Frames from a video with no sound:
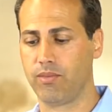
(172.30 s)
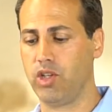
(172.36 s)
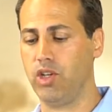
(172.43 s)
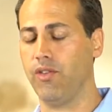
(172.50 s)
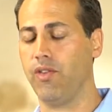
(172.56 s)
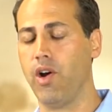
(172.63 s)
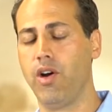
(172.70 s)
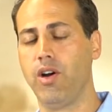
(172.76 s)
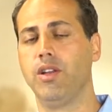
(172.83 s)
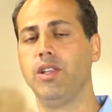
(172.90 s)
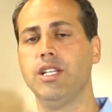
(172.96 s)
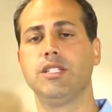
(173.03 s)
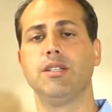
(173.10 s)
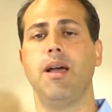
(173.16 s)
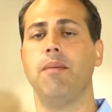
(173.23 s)
You've heard
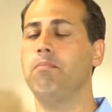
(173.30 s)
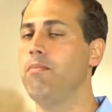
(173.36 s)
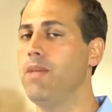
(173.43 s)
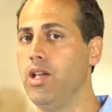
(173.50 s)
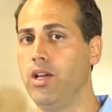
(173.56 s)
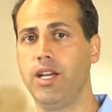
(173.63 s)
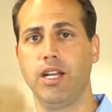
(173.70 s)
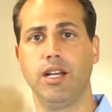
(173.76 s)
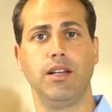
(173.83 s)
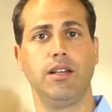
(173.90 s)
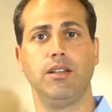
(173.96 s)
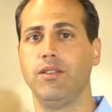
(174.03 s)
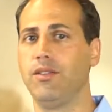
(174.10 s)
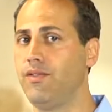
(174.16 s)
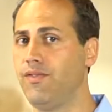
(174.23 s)
this
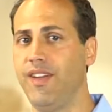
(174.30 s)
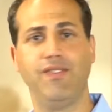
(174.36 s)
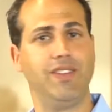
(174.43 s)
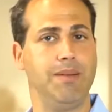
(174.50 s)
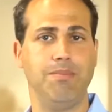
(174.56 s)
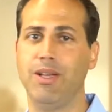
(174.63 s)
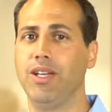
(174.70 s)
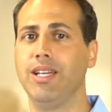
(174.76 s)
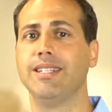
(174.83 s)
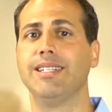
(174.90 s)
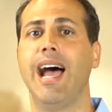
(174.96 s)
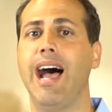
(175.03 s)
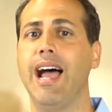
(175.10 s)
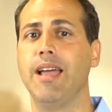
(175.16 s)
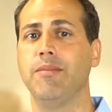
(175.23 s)
1,050 million
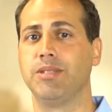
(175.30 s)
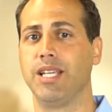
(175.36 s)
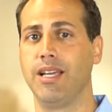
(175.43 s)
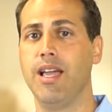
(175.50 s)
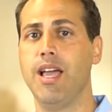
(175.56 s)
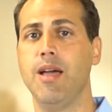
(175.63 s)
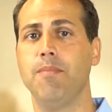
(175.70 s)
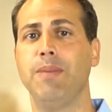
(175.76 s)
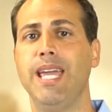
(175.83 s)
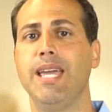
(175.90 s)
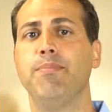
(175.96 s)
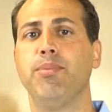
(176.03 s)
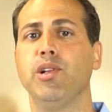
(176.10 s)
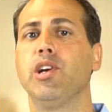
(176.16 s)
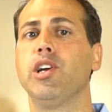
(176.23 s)
times. Like,
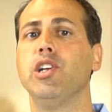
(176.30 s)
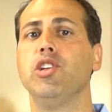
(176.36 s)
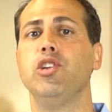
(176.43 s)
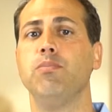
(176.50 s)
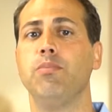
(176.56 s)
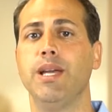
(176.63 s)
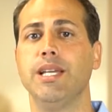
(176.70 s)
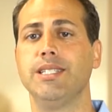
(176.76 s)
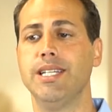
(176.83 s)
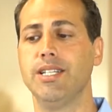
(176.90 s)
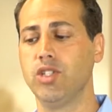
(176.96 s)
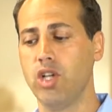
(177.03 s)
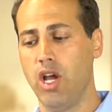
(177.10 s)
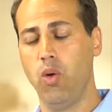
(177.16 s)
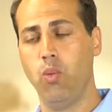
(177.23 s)
people are gonna do
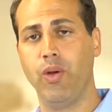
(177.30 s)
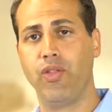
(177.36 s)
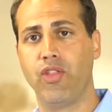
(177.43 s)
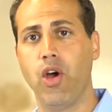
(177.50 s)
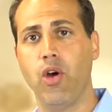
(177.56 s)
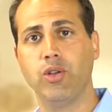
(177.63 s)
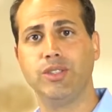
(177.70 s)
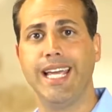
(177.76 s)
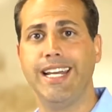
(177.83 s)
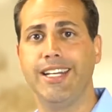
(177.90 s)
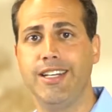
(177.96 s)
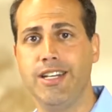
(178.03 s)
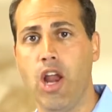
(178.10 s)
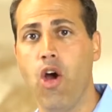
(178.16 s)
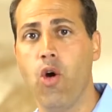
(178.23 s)
business with those they
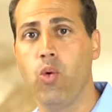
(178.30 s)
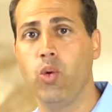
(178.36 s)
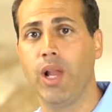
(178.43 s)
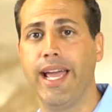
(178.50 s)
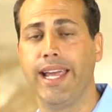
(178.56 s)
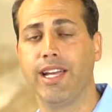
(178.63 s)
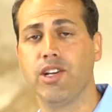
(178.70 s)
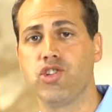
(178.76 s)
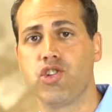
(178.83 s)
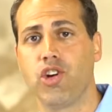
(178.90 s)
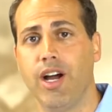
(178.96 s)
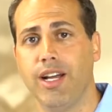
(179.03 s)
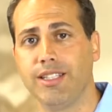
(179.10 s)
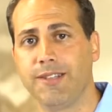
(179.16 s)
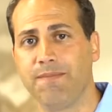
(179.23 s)
know, like, and
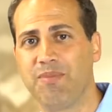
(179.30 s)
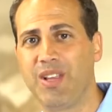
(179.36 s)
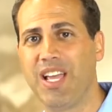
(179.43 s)
trust.